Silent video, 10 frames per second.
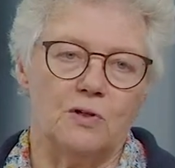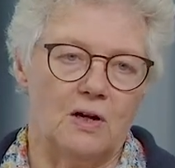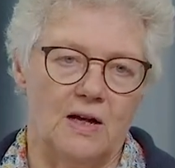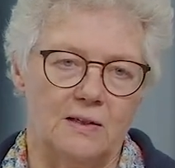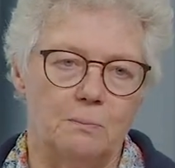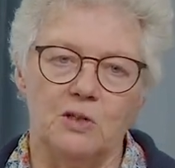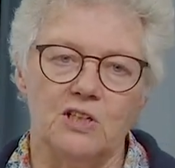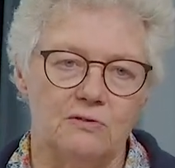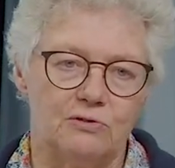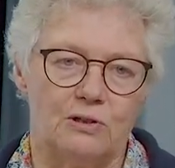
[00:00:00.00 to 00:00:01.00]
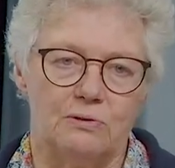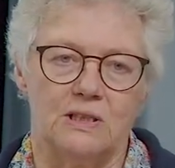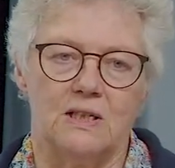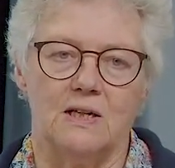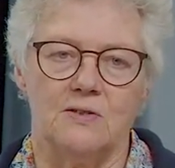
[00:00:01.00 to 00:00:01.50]
like
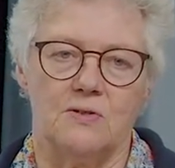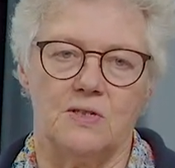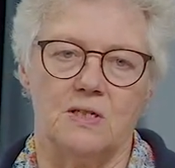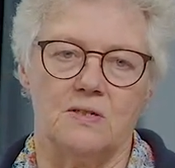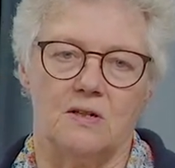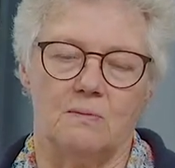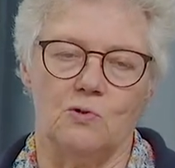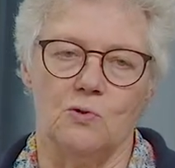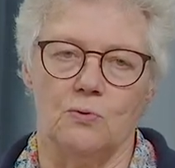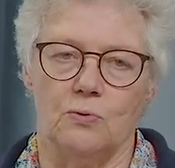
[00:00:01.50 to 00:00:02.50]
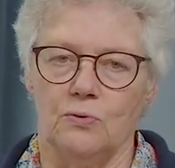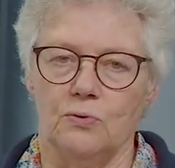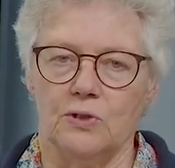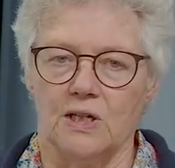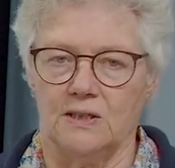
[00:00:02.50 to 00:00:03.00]
mid-infrared laser system,
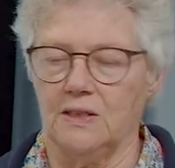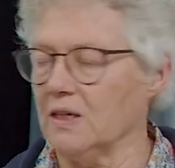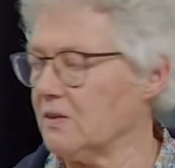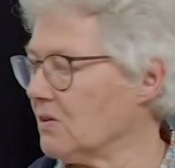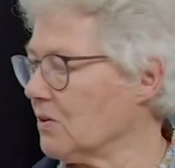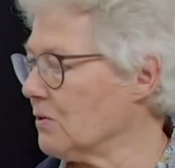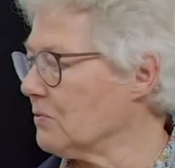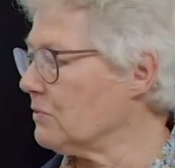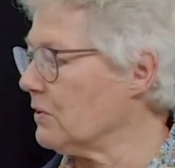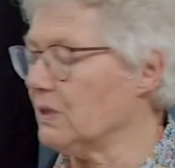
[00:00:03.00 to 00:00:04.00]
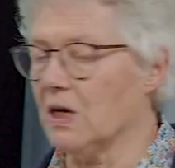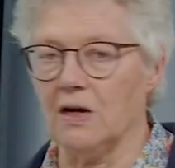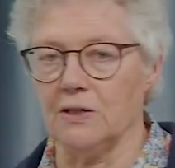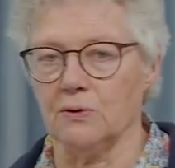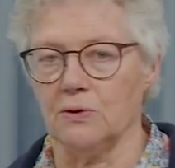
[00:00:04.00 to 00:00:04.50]
you can get very
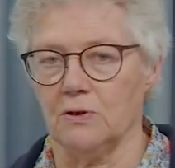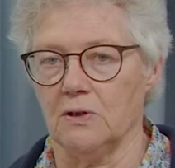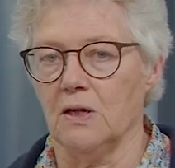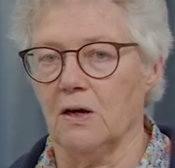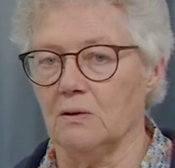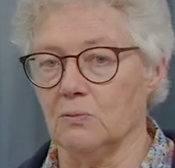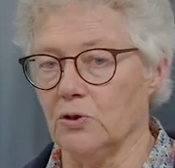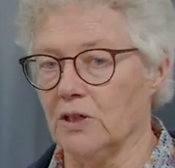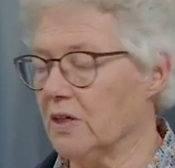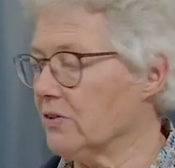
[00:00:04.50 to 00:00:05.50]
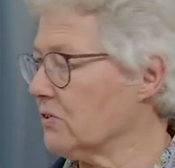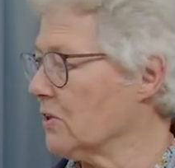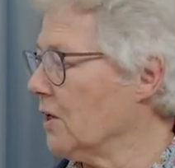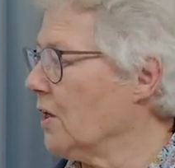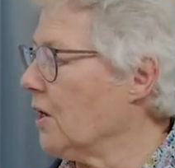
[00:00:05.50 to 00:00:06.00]
high order harmonics
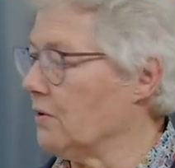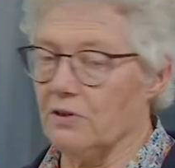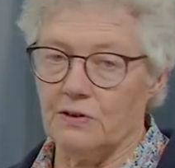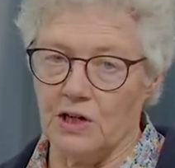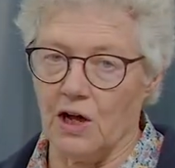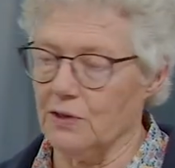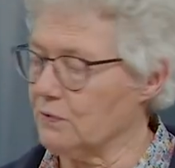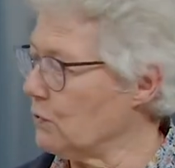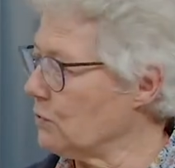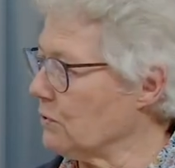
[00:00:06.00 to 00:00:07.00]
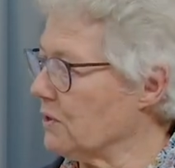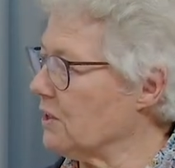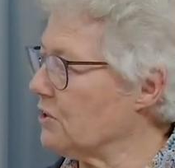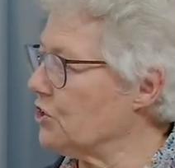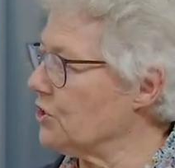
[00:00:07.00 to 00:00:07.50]
and very high photon
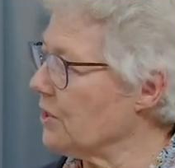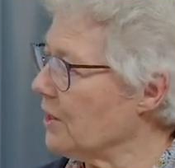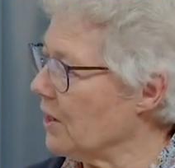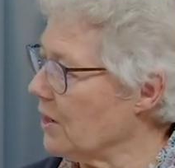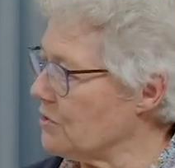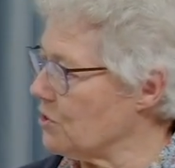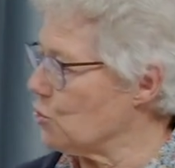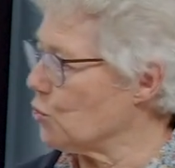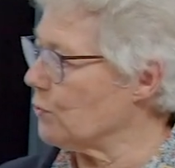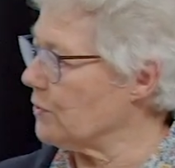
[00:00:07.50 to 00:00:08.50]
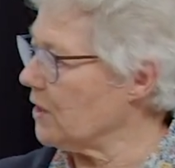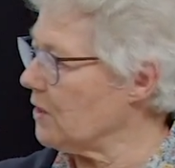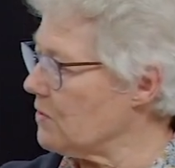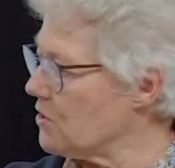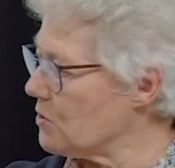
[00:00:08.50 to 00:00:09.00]
energy, as is shown
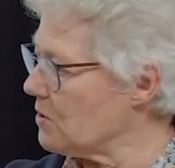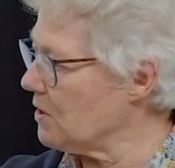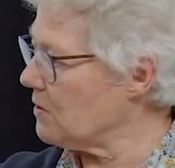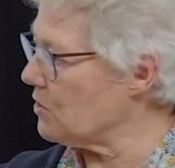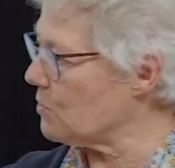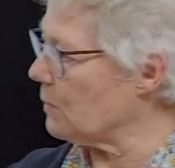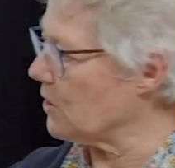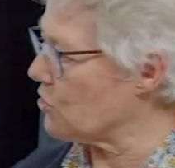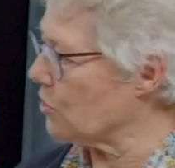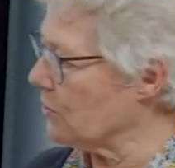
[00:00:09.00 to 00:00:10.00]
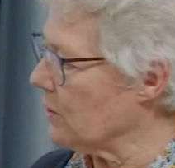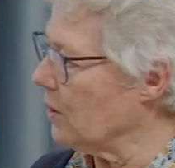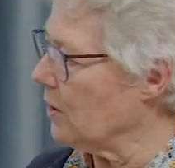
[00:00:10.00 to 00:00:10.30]
in this picture,